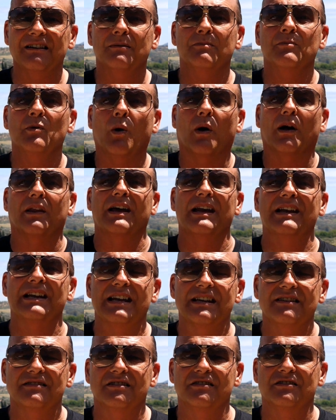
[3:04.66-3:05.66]
them what they
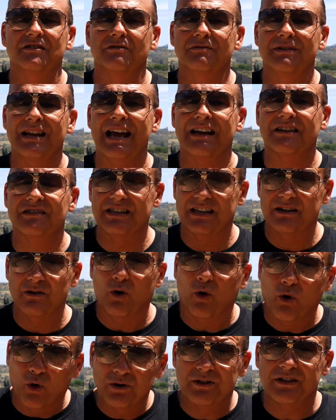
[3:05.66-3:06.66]
need to do next in
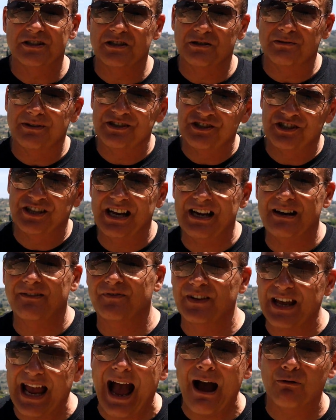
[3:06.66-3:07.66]
order to achieve
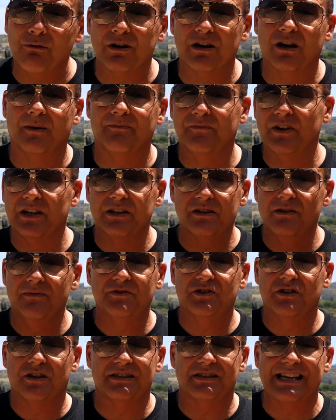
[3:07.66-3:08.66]
the outcome that
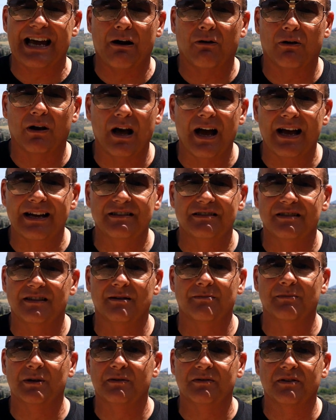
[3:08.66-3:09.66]
you've just outlined to
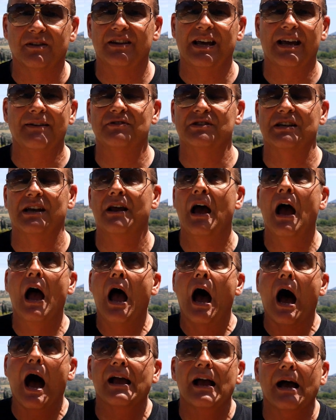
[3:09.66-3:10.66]
them and that they've said,
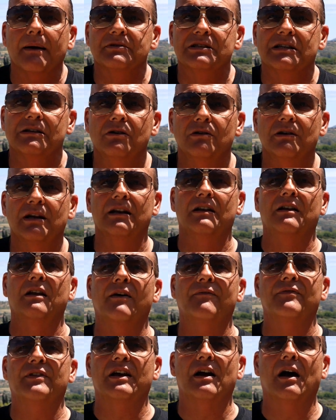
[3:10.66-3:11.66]
I absolutely
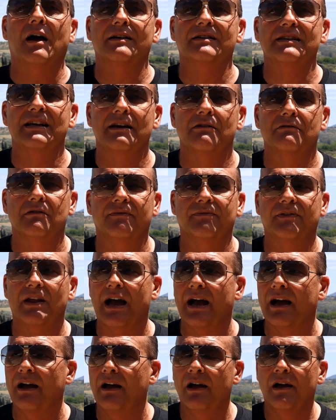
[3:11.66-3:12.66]
love the idea of
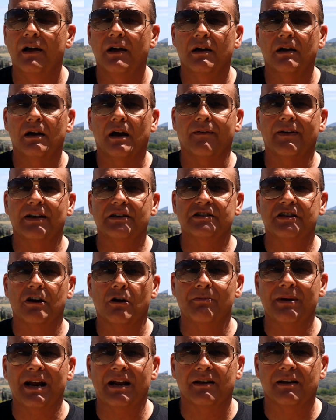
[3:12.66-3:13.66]
that. I mean,
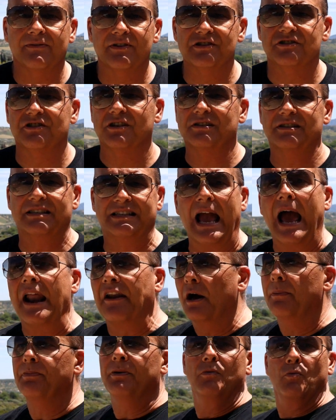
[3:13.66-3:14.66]
so many of us just get
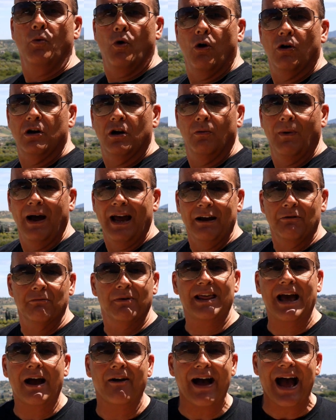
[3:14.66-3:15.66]
up and walk away
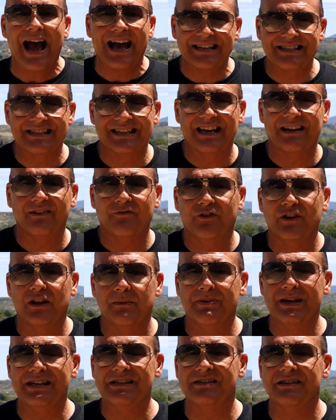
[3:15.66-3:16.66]
without asking for the
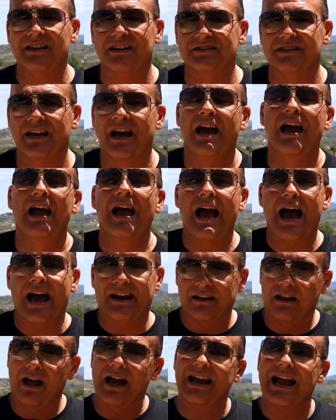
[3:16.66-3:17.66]
business.
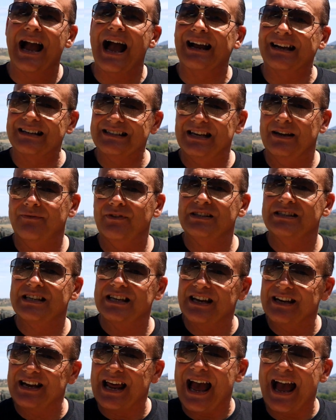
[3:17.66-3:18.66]
And like
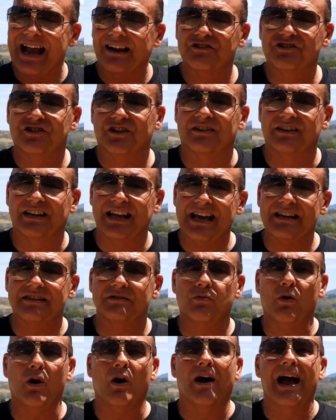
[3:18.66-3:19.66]
activity and action,
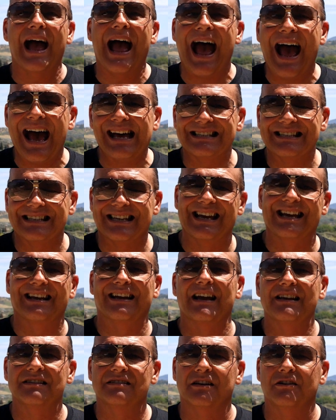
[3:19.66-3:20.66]
guess what? Asking
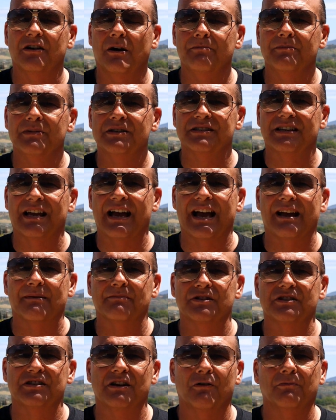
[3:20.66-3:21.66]
is a numbers
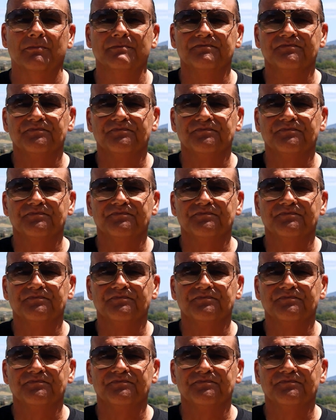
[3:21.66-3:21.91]
game. So